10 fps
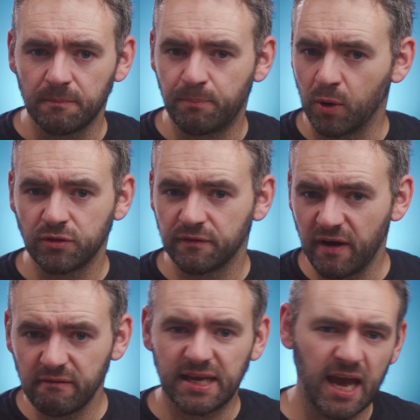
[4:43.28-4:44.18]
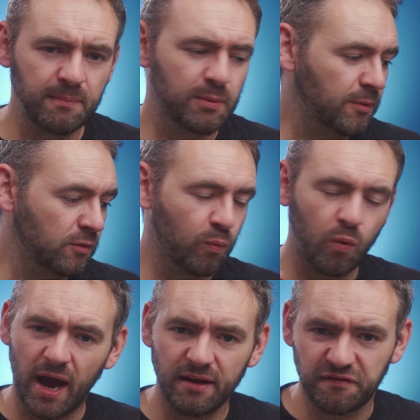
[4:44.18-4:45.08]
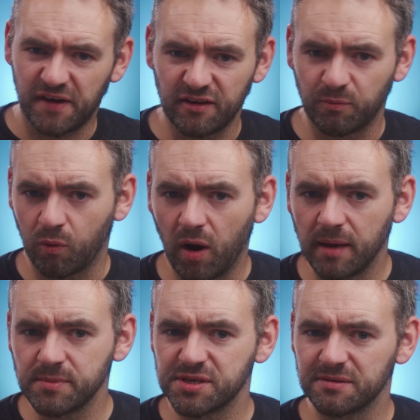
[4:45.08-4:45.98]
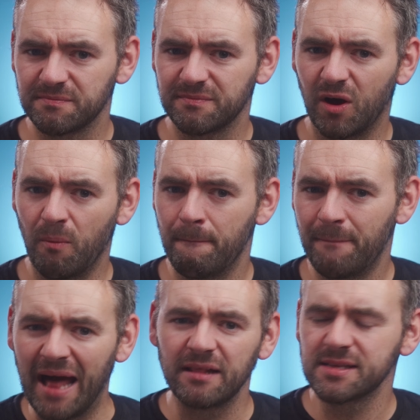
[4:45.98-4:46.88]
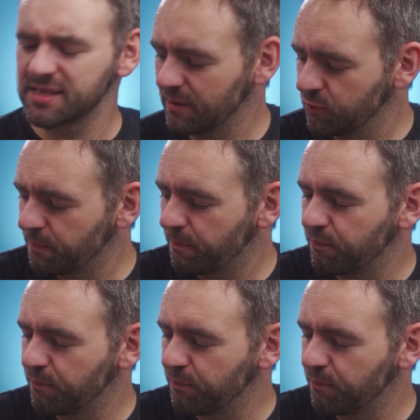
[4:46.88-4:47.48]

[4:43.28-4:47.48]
both are very capable, wide, fast primes. On balance, I would